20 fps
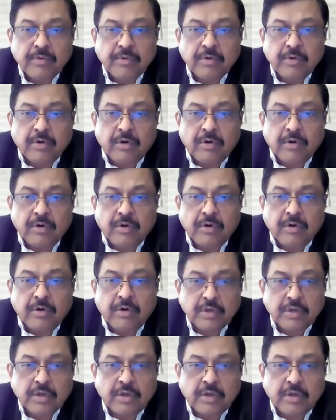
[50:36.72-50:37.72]

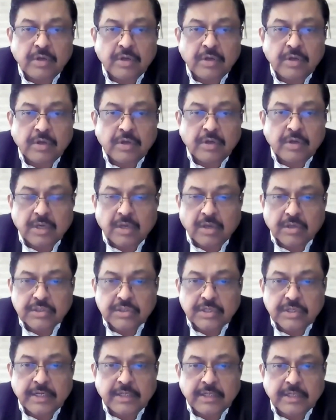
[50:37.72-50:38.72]

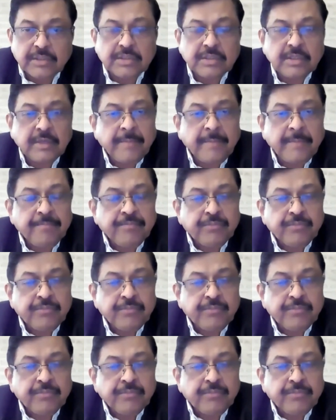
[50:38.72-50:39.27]
hostels,